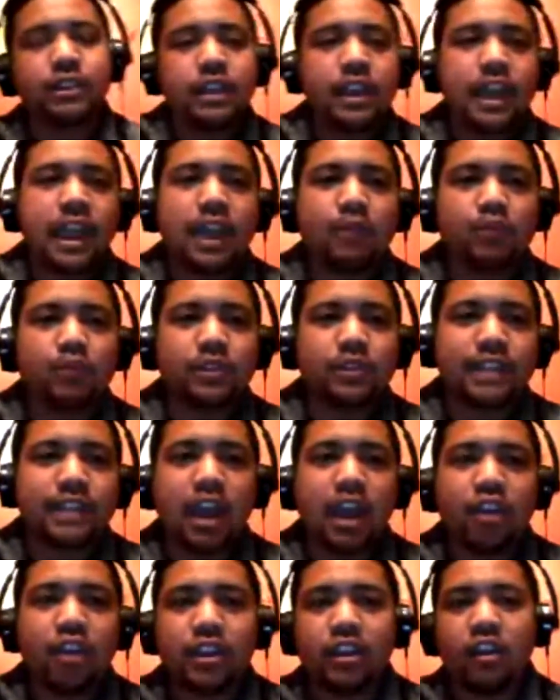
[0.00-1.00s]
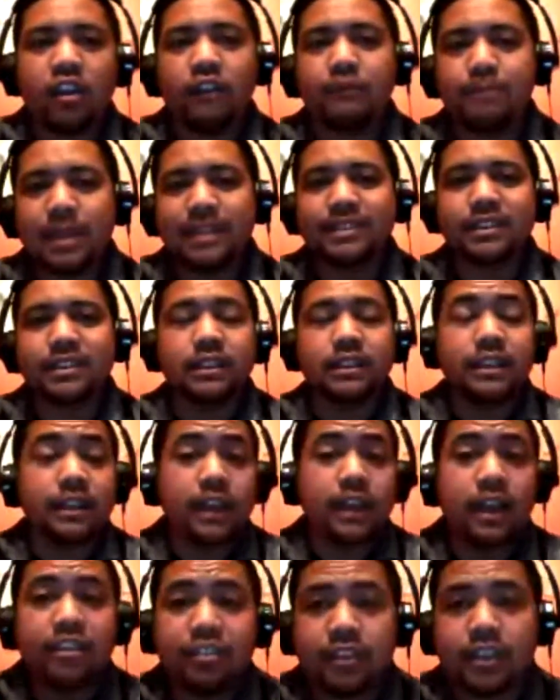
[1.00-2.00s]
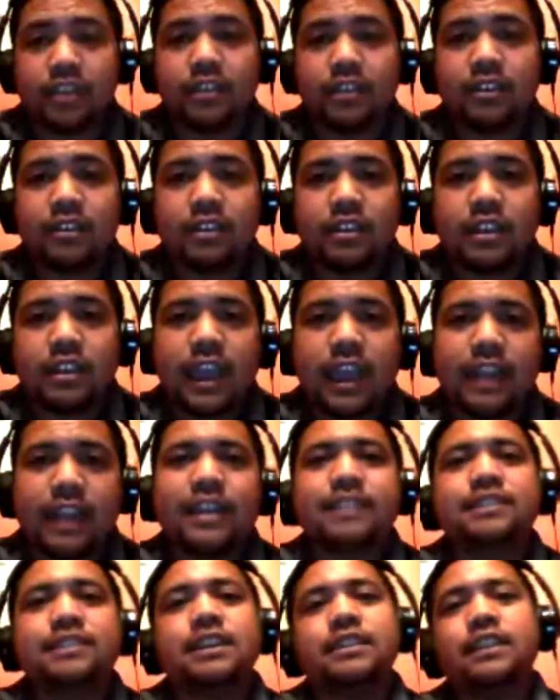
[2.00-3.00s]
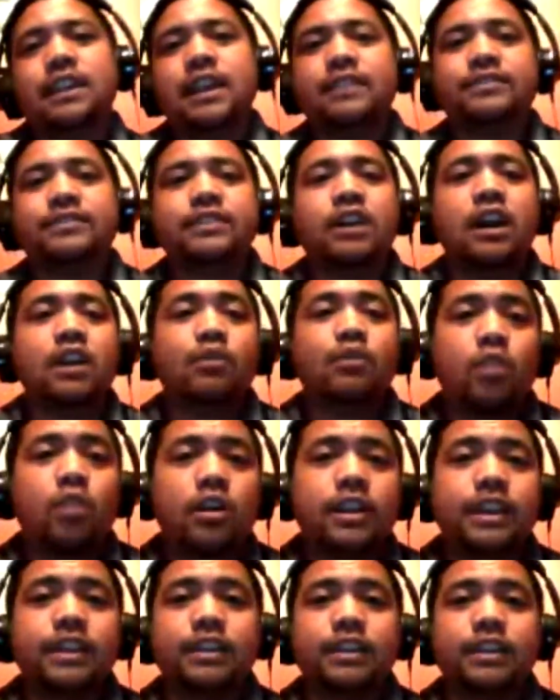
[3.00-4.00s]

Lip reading: and retiring off basically nothing. And that's not the lifestyle I wanted.